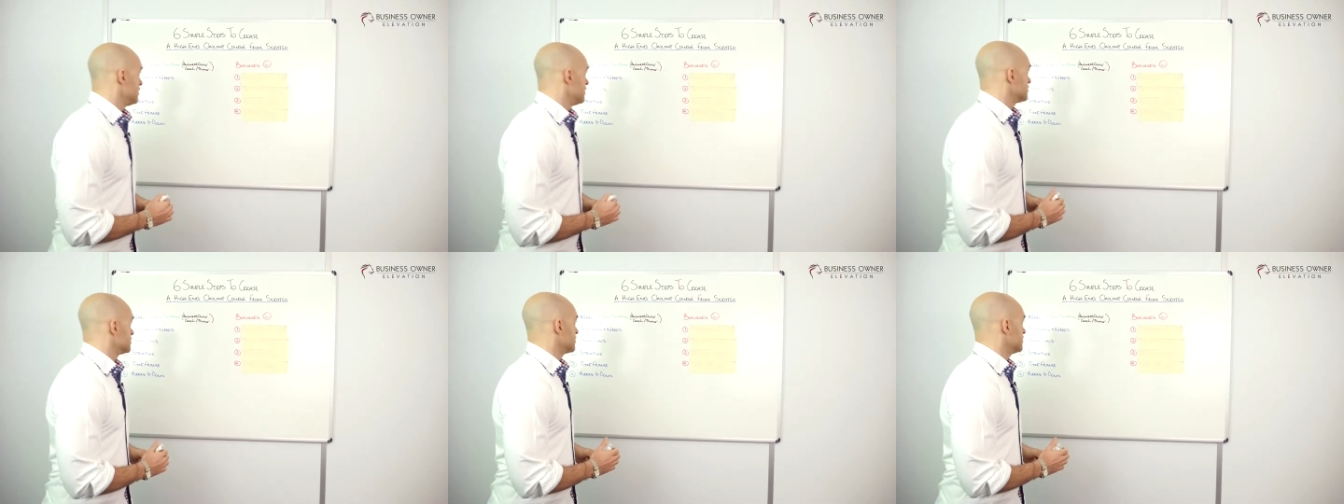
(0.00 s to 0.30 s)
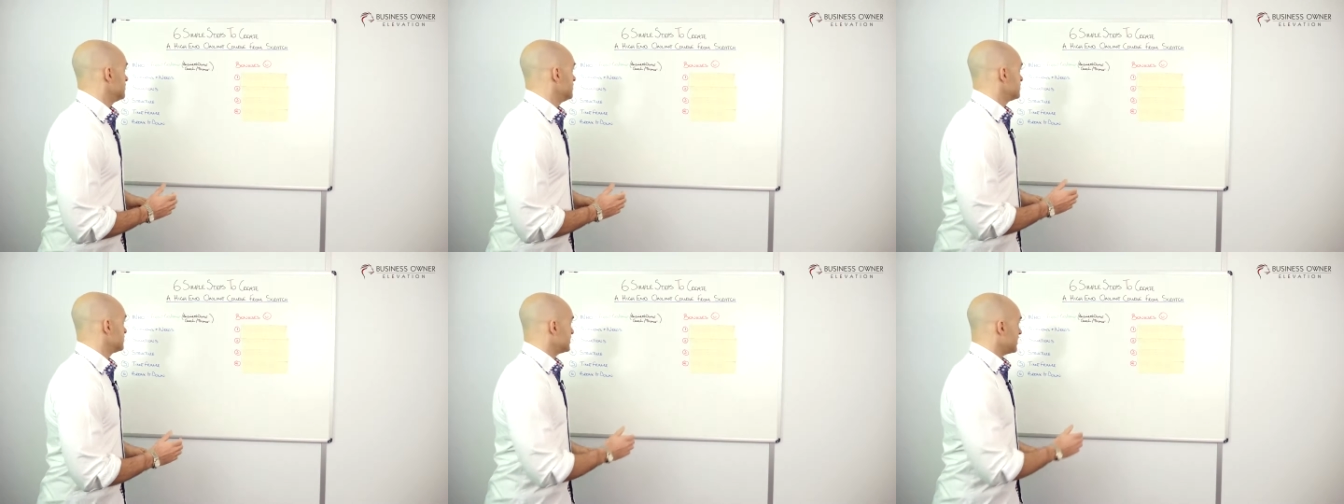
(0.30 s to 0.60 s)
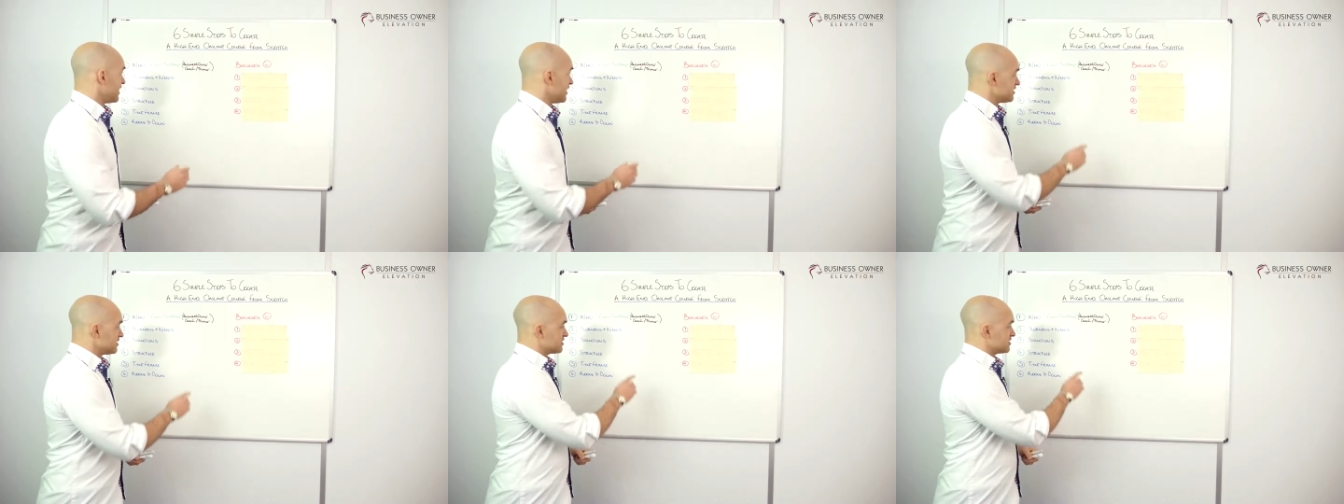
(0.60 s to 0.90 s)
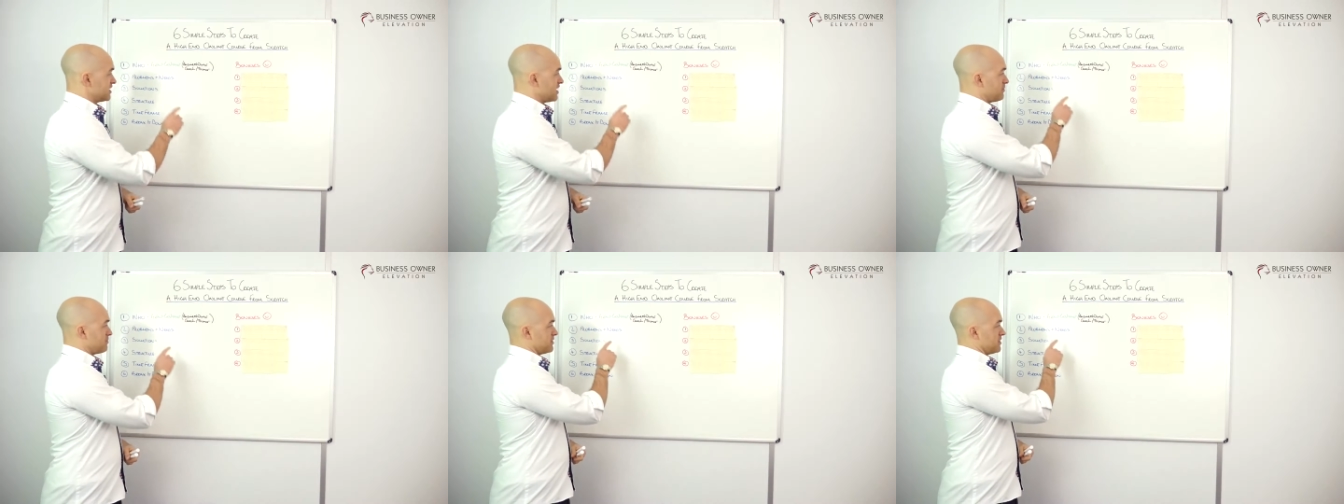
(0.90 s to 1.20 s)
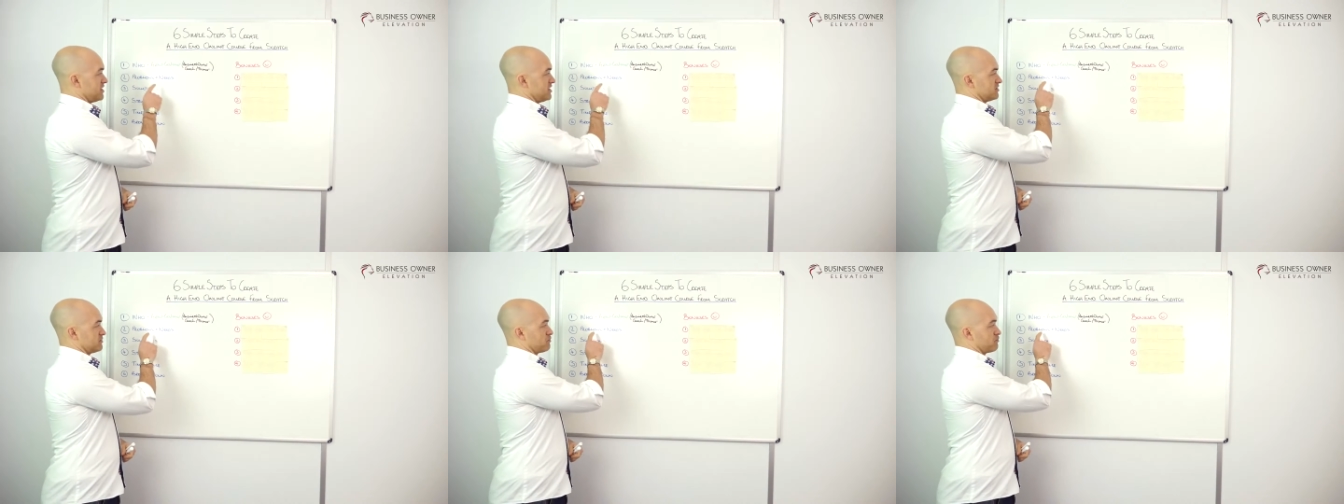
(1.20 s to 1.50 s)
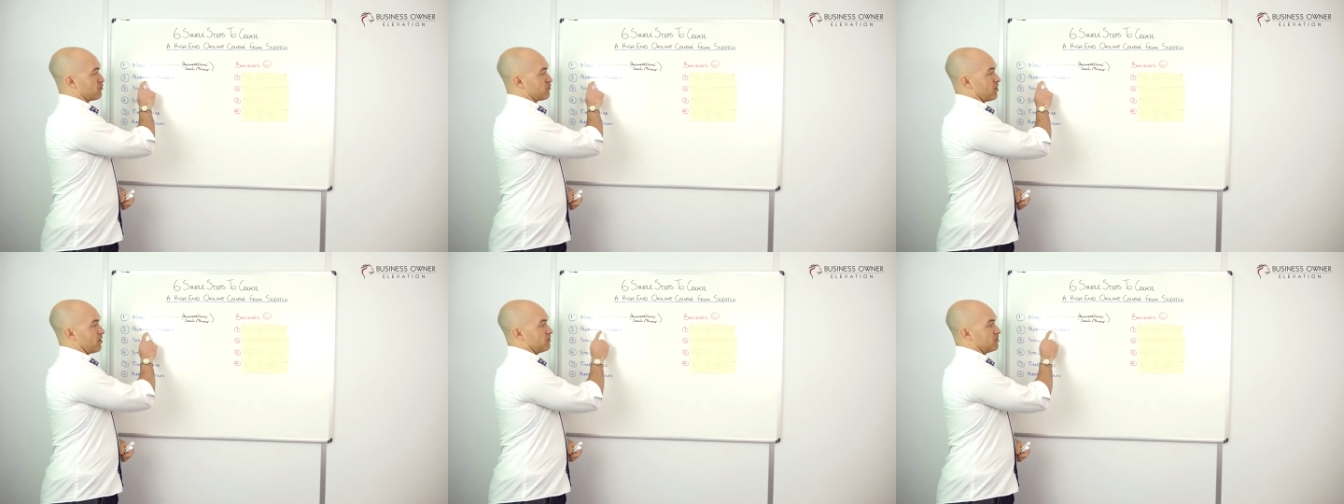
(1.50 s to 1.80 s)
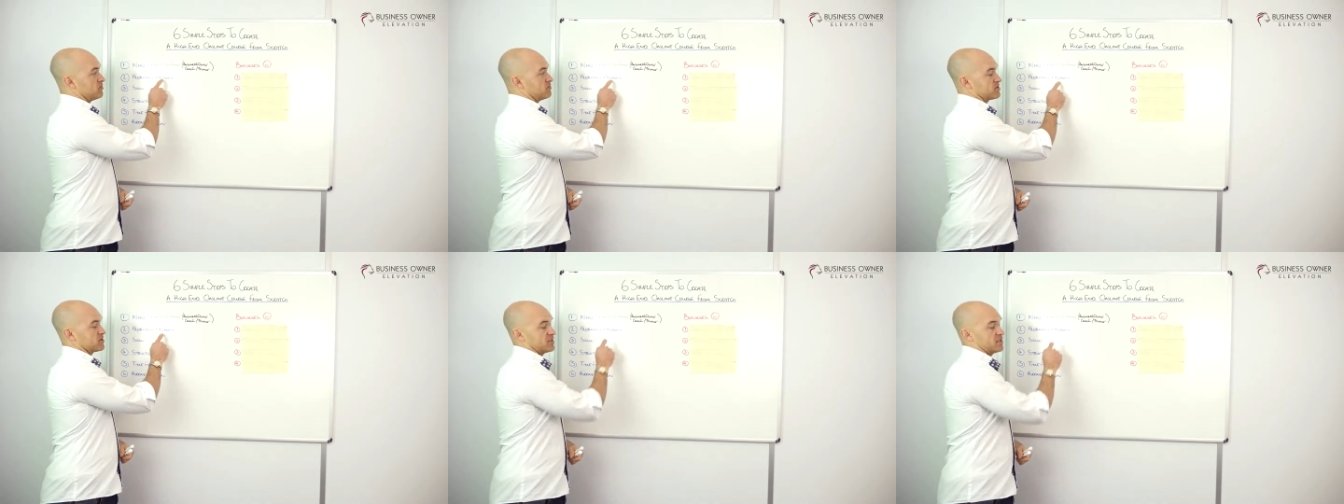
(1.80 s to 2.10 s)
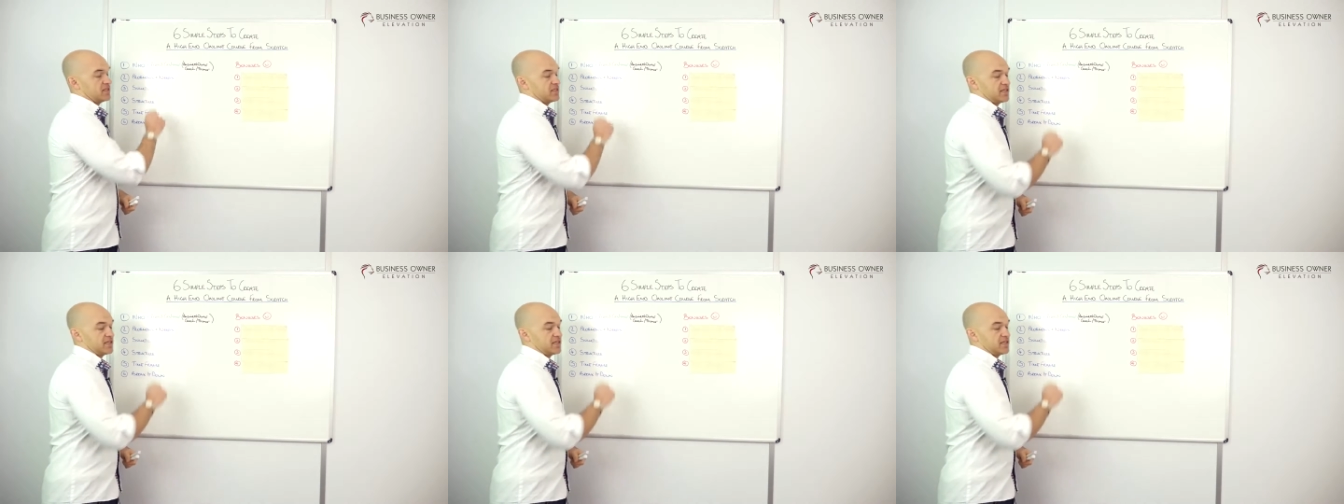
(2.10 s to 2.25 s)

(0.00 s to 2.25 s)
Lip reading: So the second step is problems and